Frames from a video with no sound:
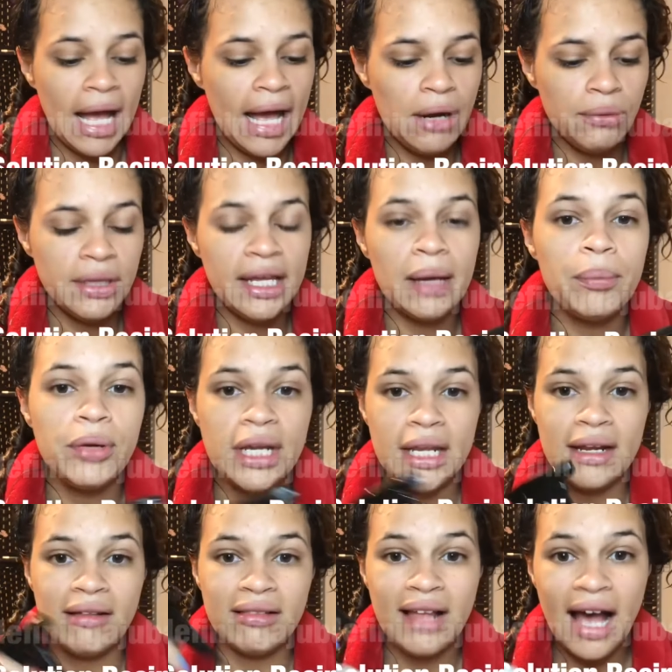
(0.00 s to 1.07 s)
I don't think I put
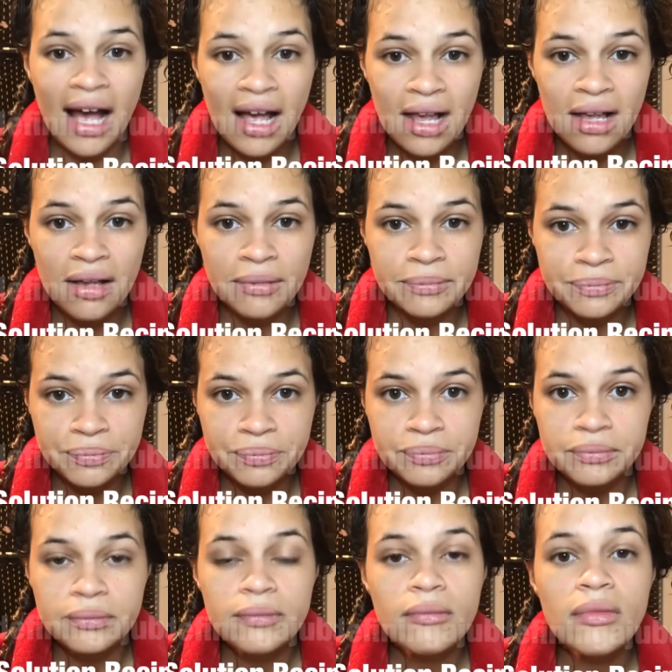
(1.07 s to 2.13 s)
it a lot,
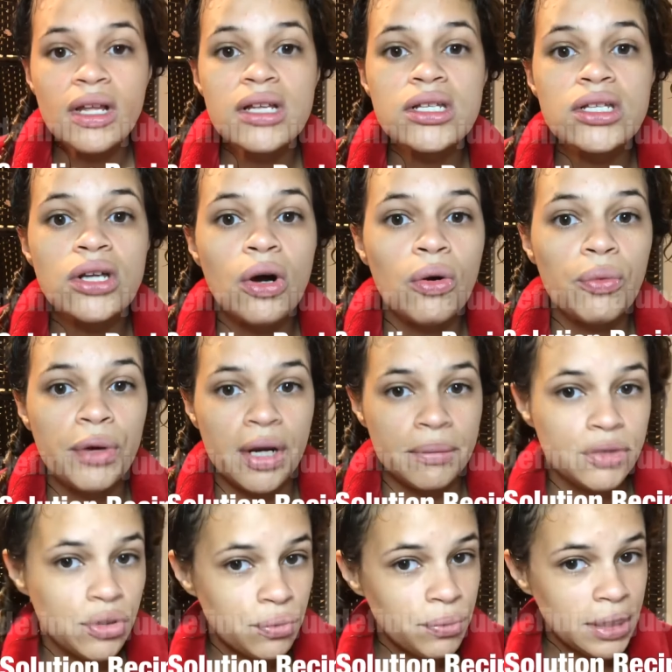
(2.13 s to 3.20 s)
so what
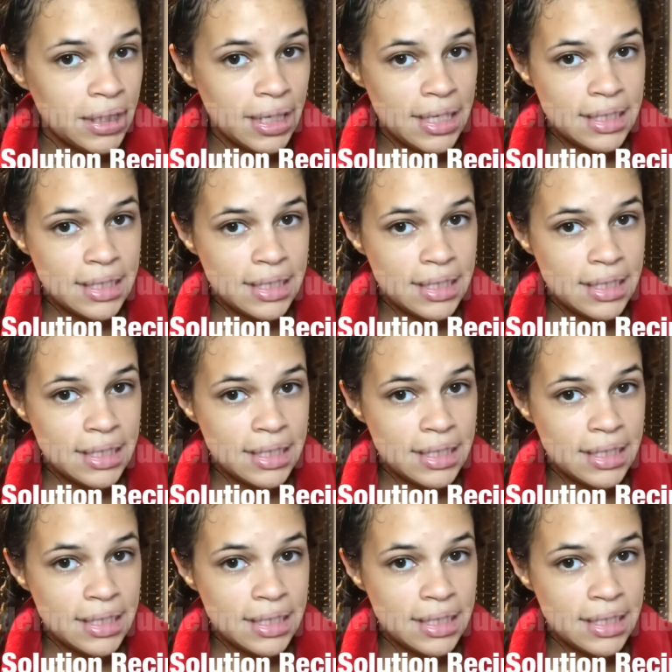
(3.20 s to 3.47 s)
I'm doing